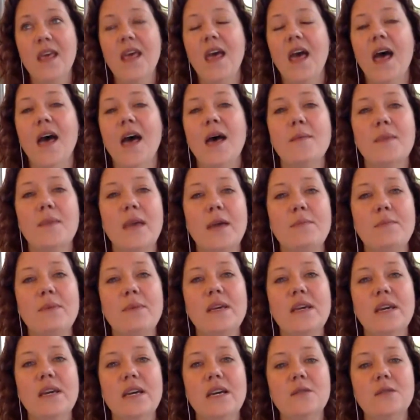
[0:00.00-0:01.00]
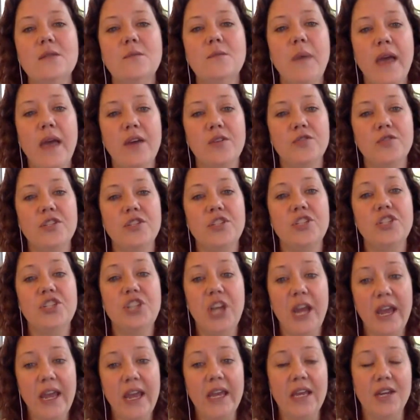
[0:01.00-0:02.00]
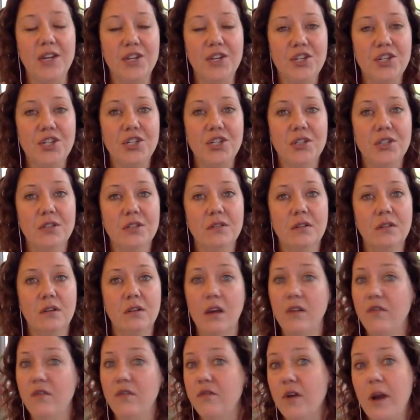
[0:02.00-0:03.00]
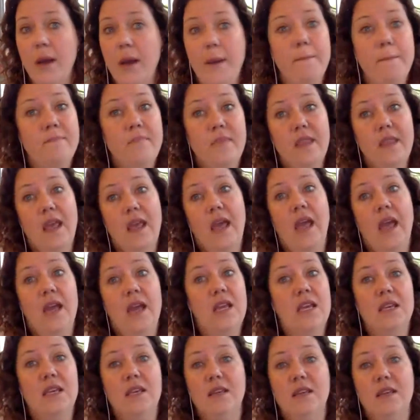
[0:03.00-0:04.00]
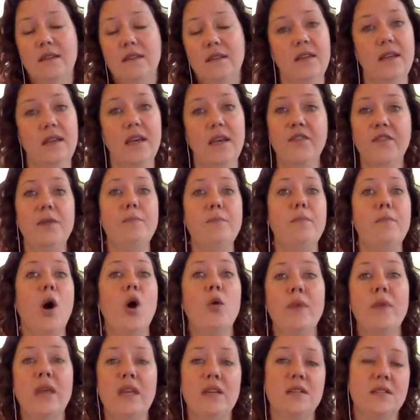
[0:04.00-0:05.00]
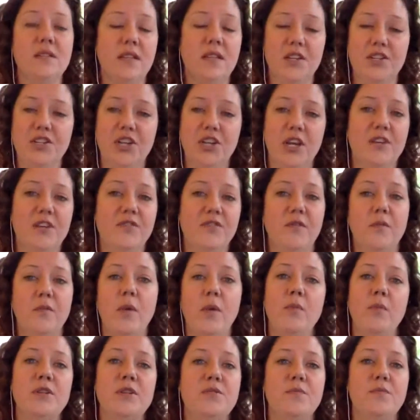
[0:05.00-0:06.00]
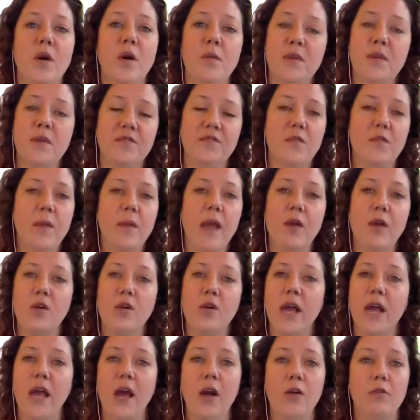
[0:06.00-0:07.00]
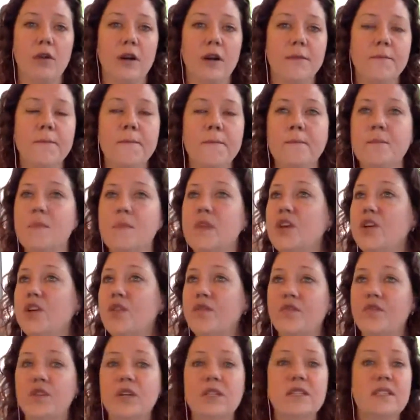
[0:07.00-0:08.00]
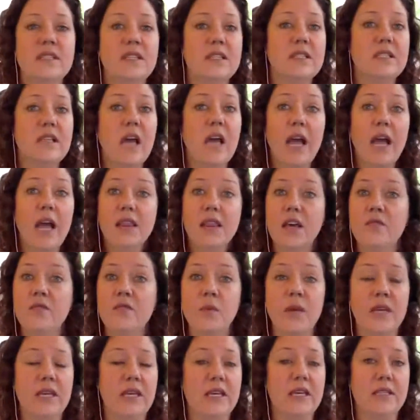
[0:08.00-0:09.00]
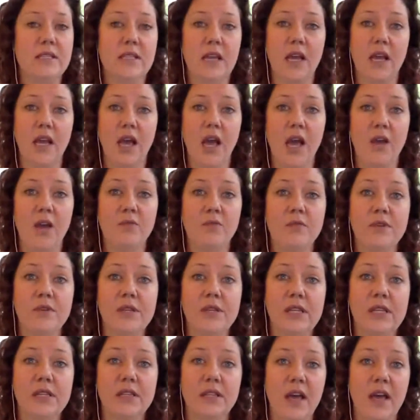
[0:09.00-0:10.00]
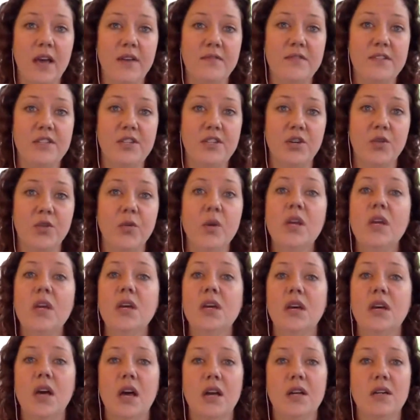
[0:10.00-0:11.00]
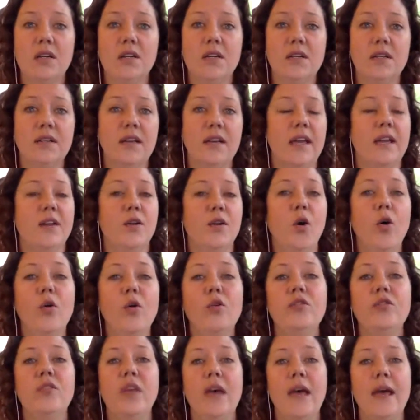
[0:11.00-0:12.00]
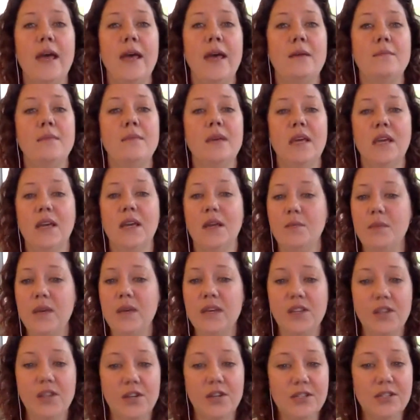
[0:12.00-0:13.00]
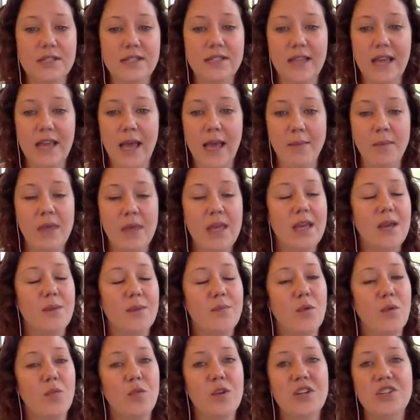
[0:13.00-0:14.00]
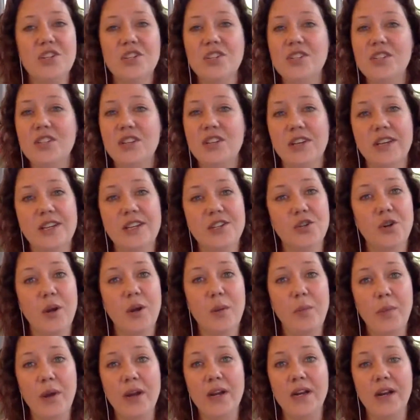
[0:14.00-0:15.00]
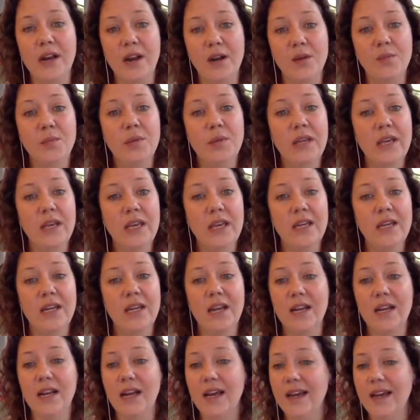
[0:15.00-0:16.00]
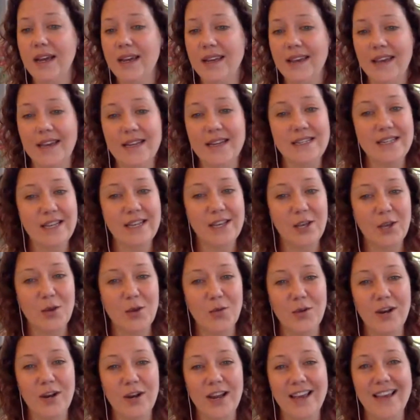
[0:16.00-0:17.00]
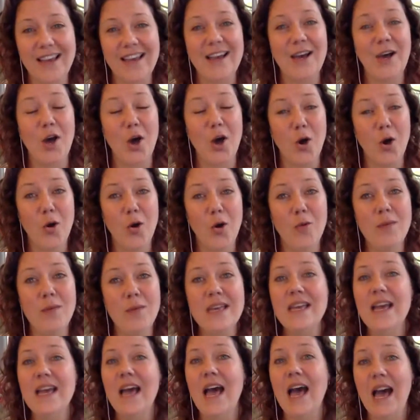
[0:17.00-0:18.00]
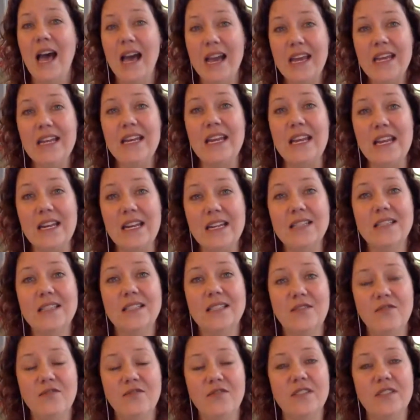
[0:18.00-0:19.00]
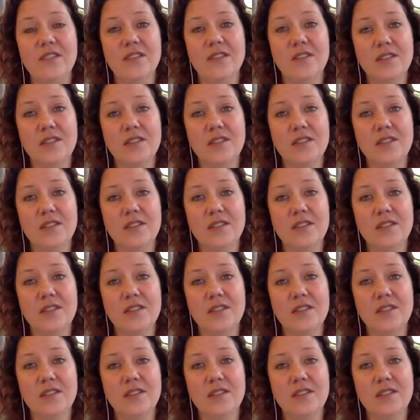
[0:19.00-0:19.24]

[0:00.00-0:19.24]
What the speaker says: And because boundaries change from any given moment, they change from moment to moment, from hour to hour. For instance, I love my kids. I really love to cuddle and hold them and be close to them. But we just took a trip on an airplane, and I got to tell you, when I got home, I needed some physical